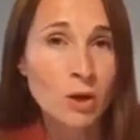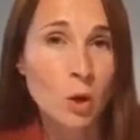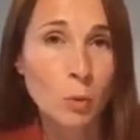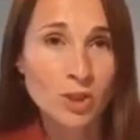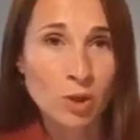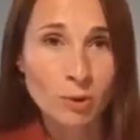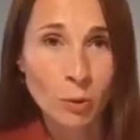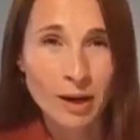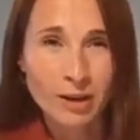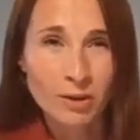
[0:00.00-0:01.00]
which could be
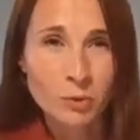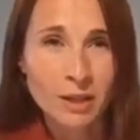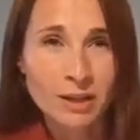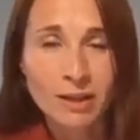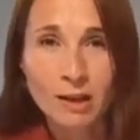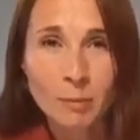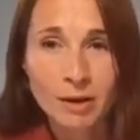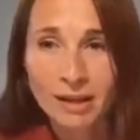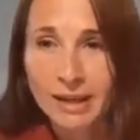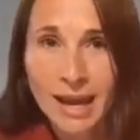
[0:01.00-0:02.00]
quite a good way to think about
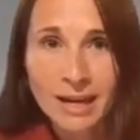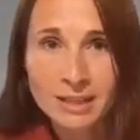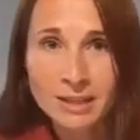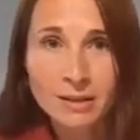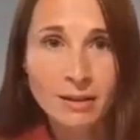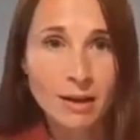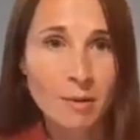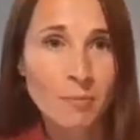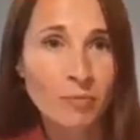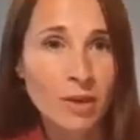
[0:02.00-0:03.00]

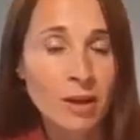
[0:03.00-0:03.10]
connecting.